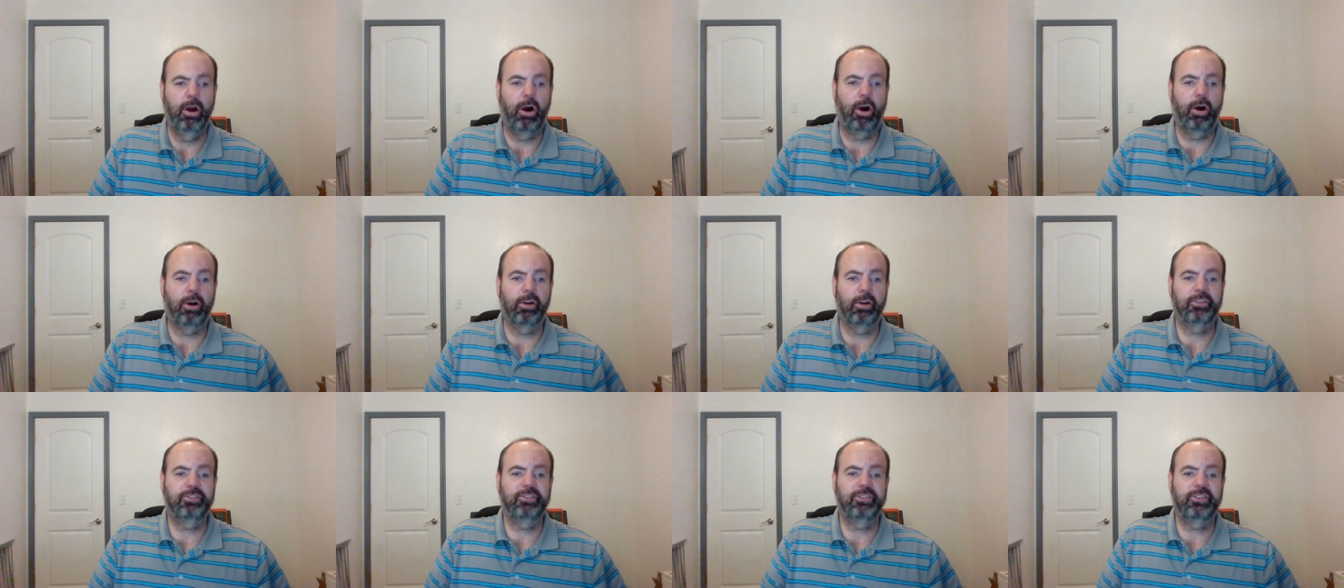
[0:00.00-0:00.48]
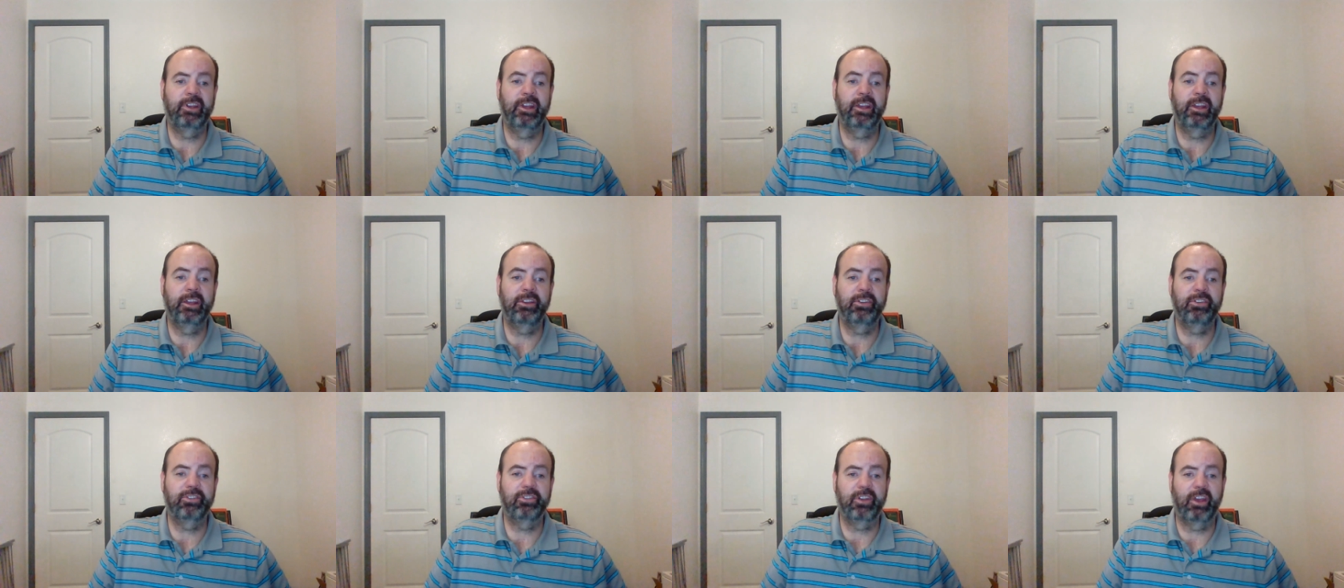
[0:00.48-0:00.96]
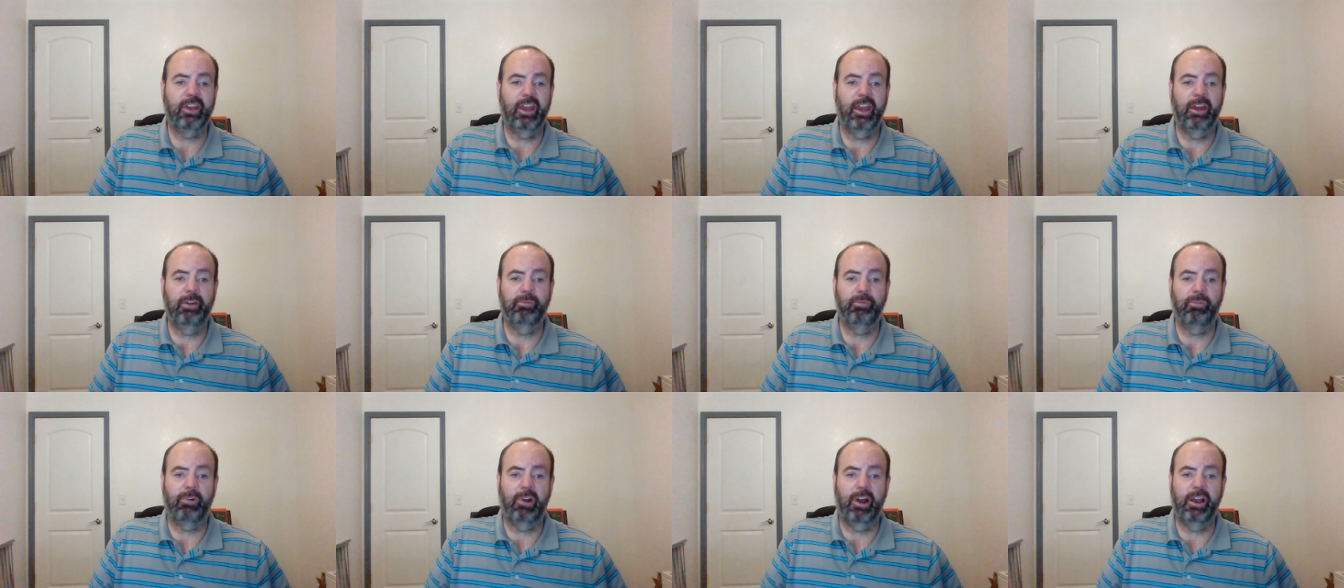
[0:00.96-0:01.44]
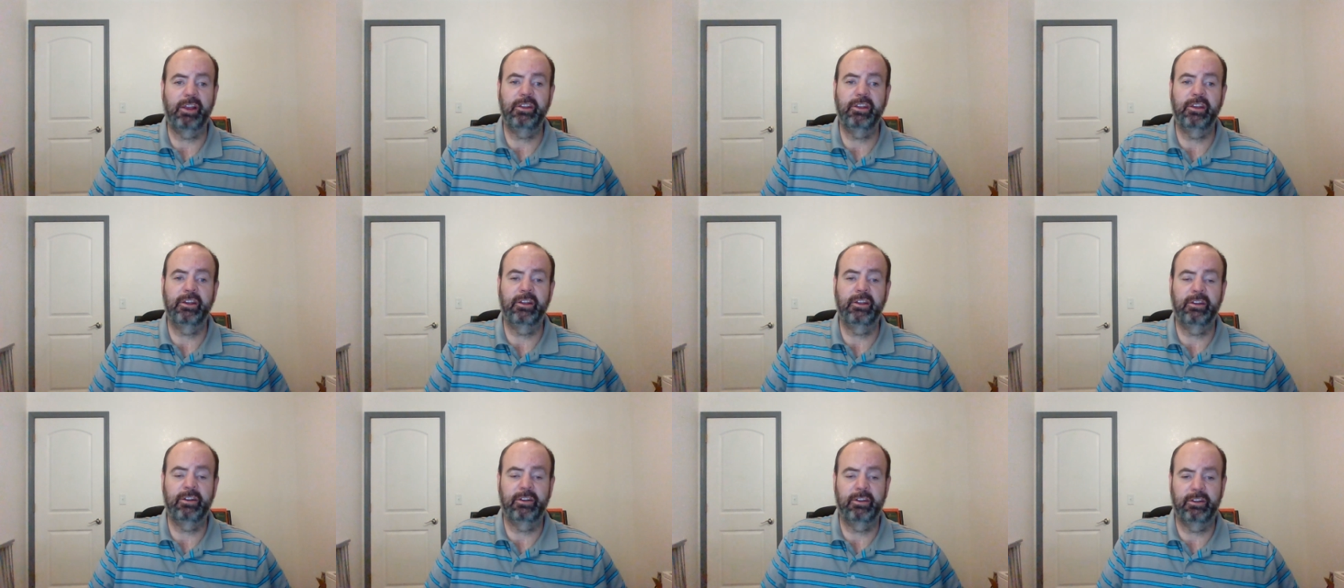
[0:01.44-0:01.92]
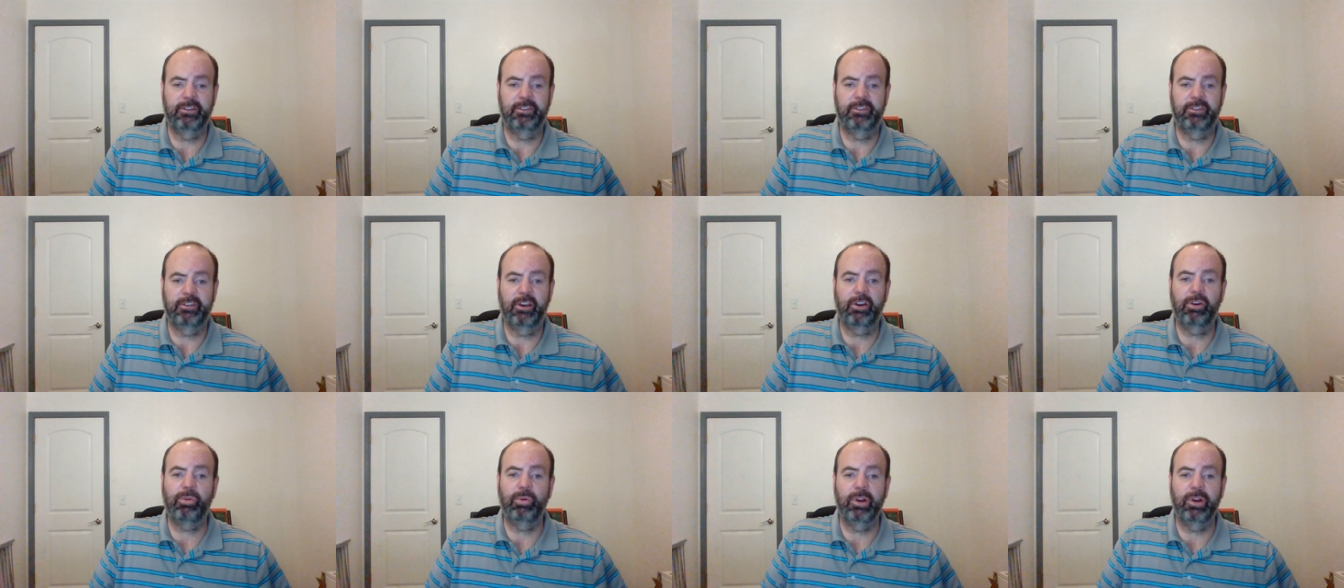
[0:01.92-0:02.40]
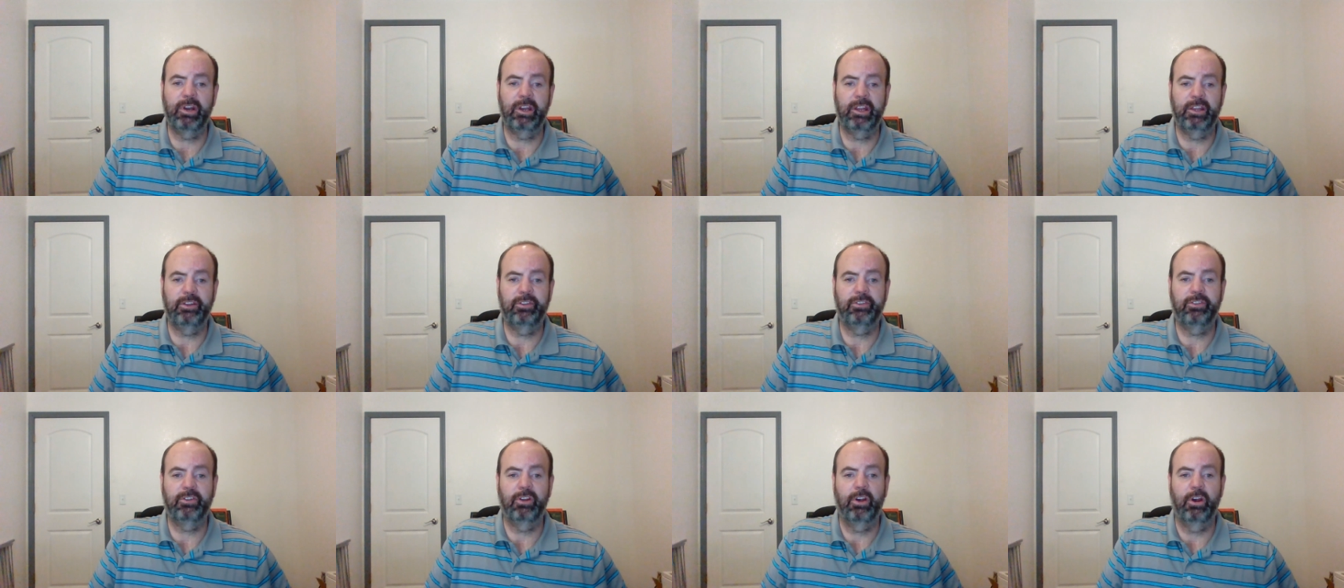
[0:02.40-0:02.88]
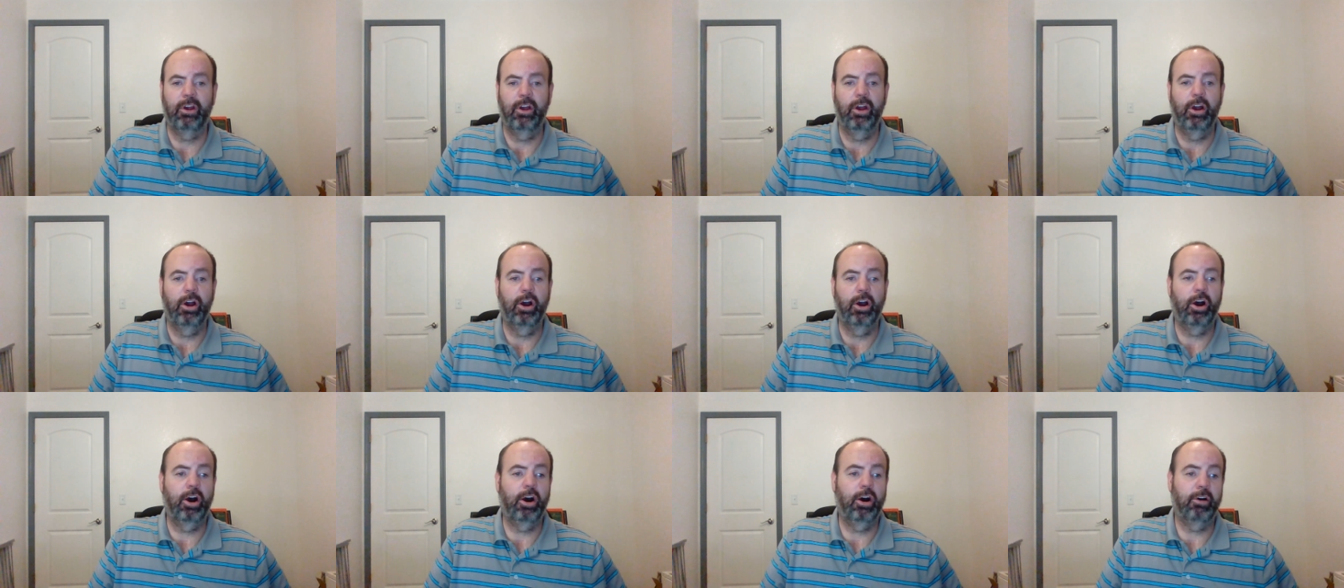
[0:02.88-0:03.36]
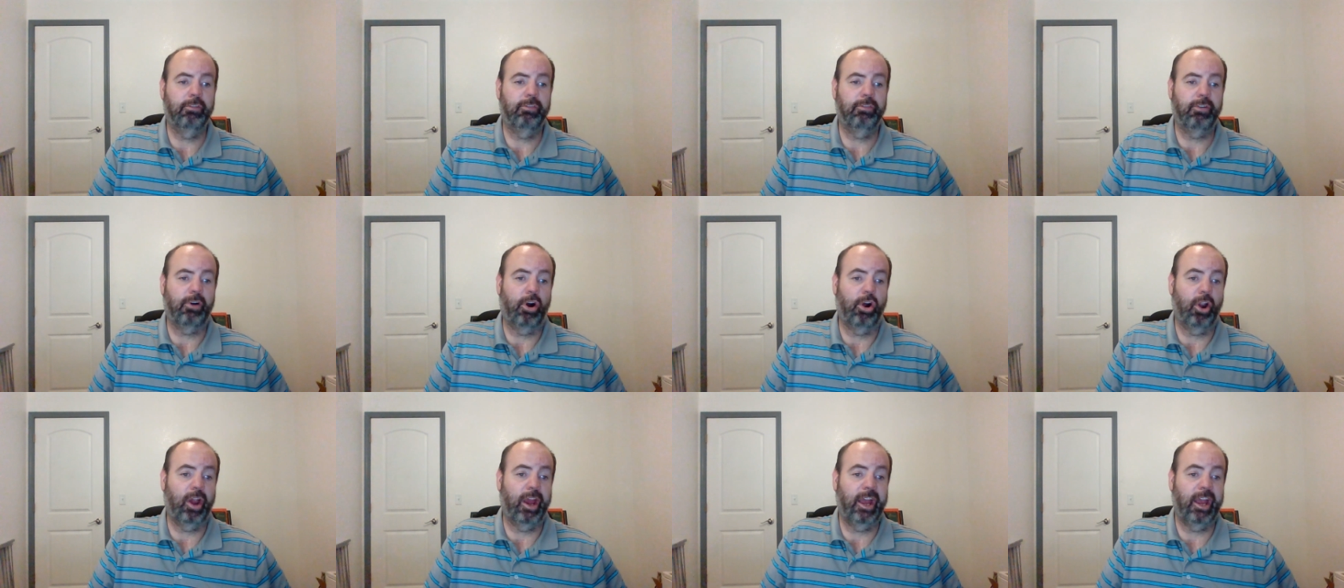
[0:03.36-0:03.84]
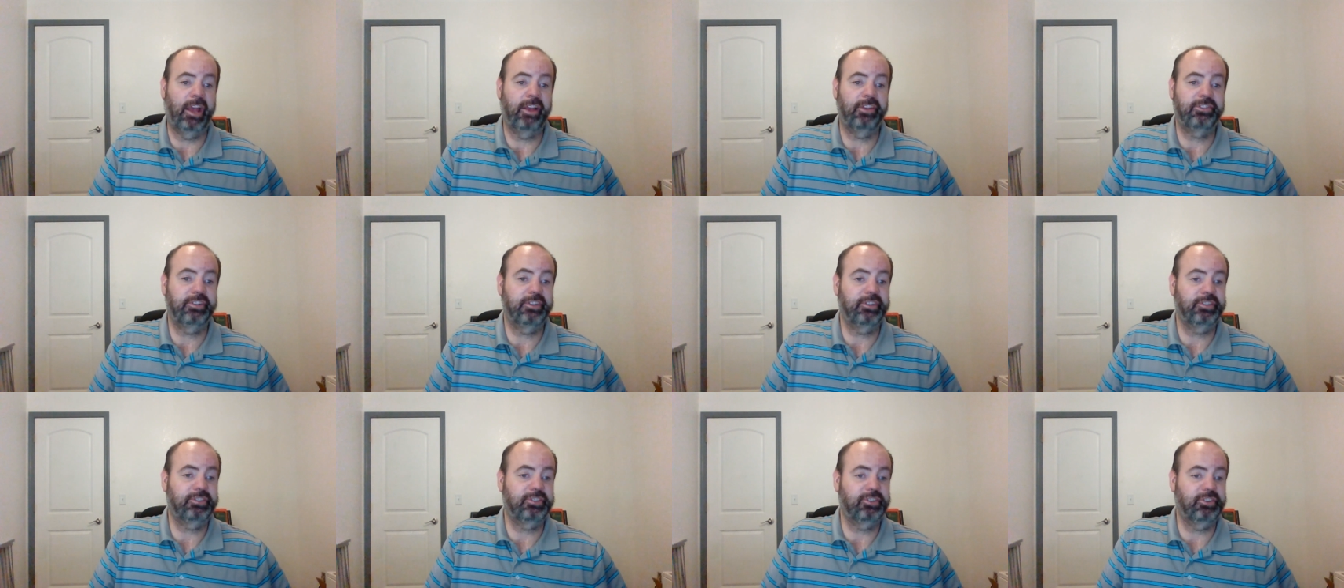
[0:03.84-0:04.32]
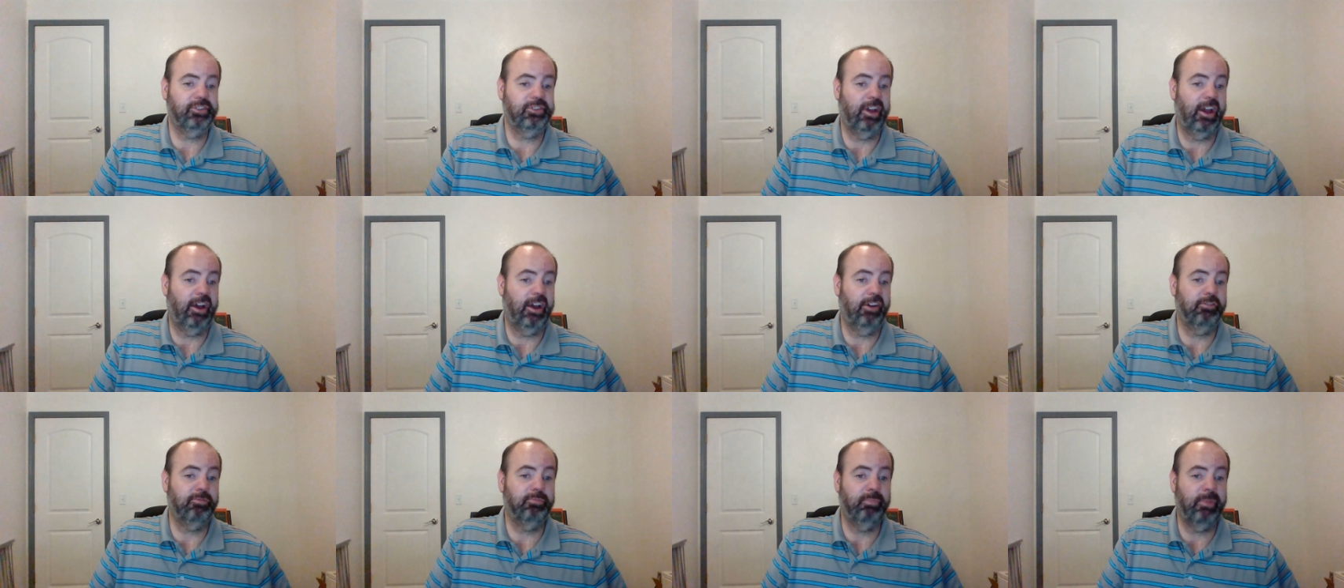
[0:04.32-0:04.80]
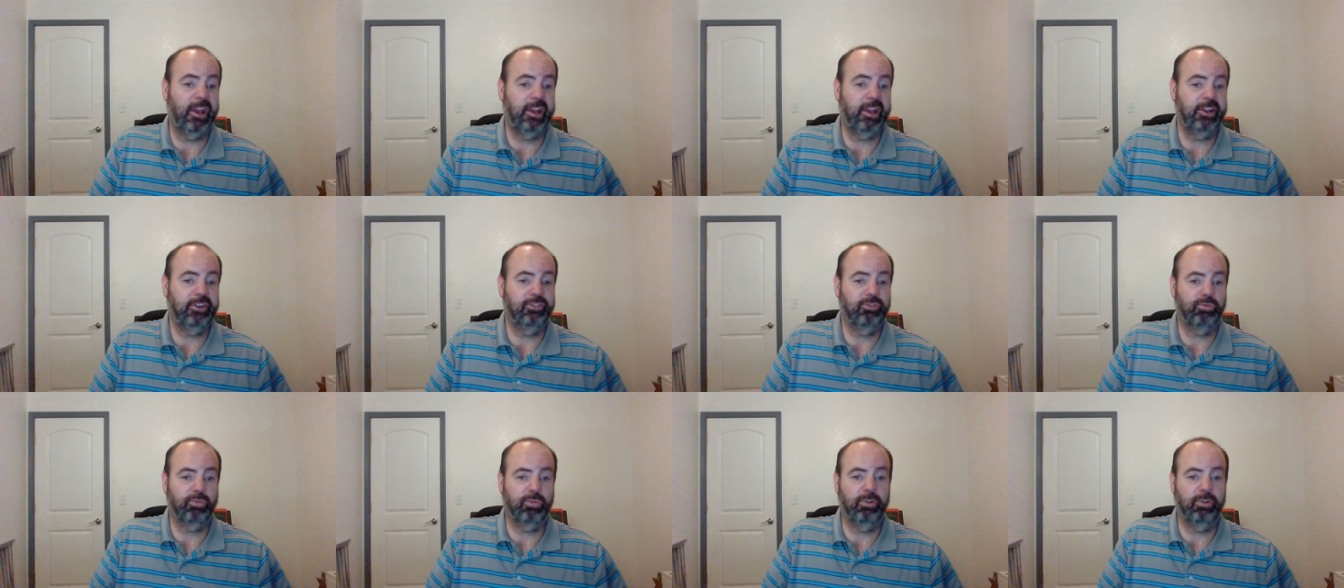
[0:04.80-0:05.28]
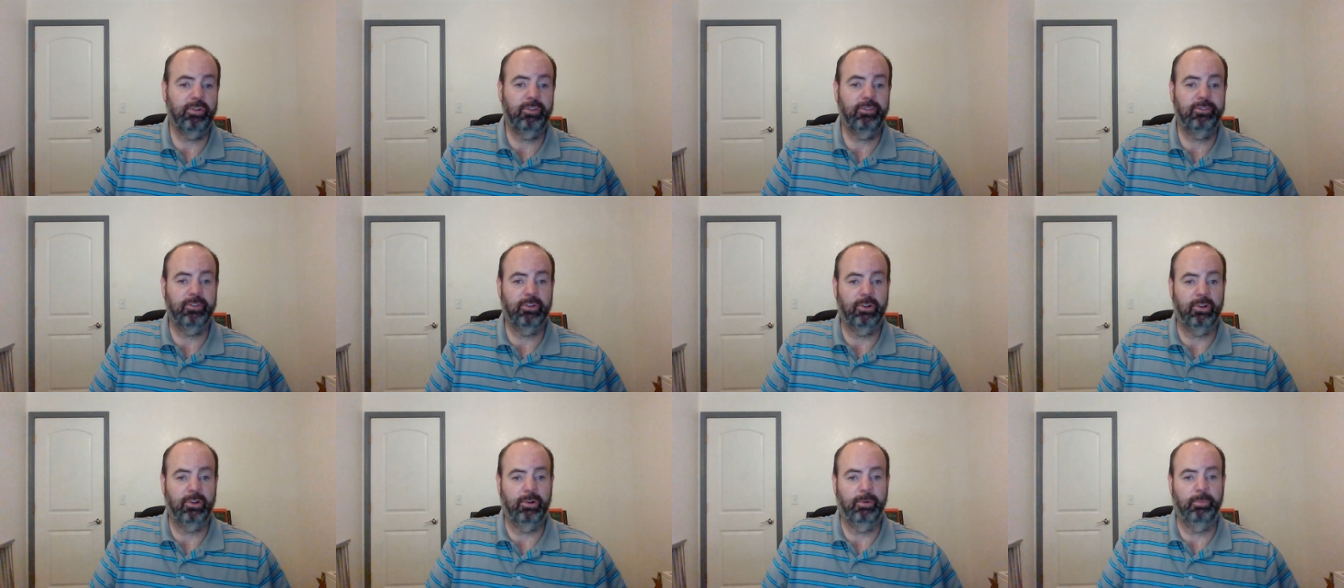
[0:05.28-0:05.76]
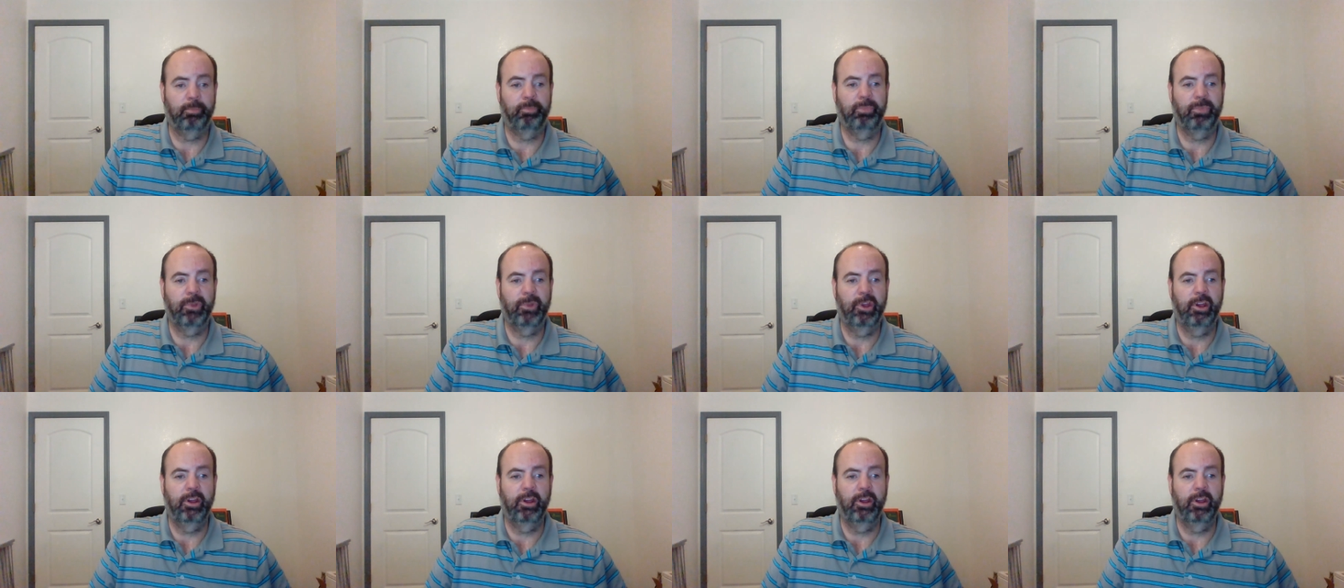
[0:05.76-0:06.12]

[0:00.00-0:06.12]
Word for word: Our sins and right and iniquities of our ancestors have made Jerusalem,